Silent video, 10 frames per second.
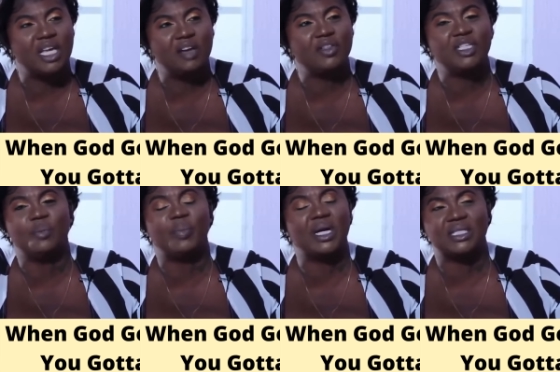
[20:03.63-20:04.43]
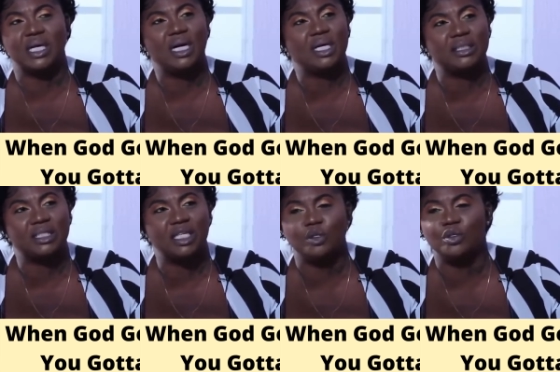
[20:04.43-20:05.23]
I said, every day Pastor
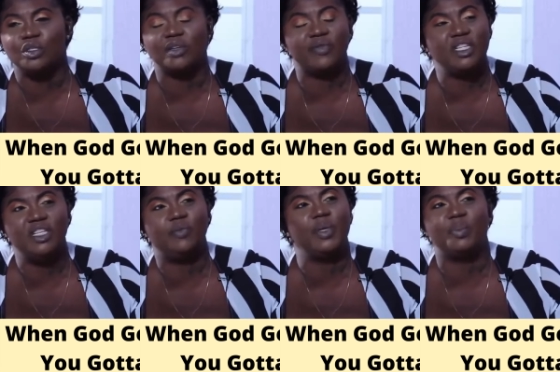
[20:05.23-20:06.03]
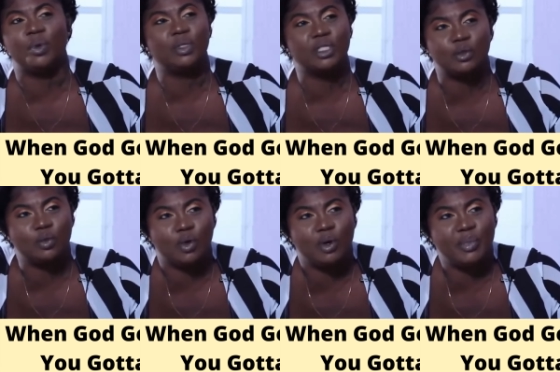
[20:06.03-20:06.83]
Carter tell you, I said, for leave people and they're
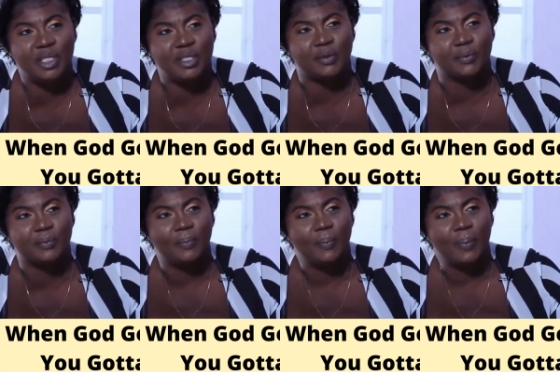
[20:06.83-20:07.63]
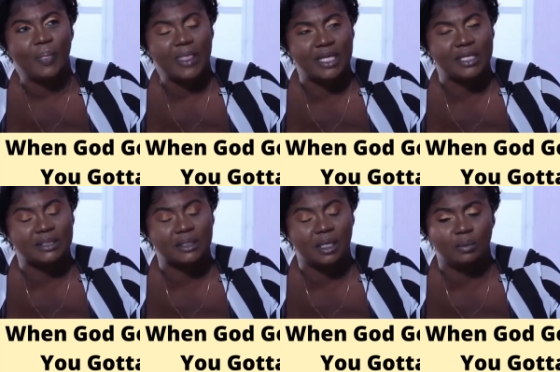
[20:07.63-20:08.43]
soon coming here. You
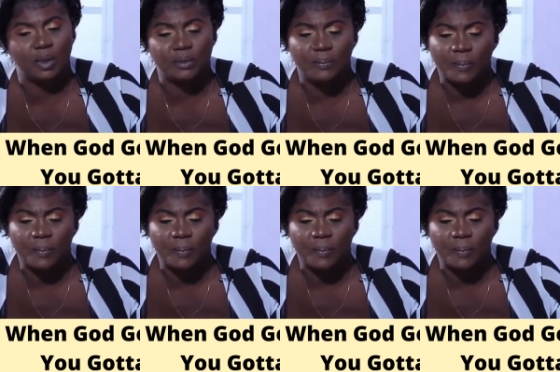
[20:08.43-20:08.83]
understand? But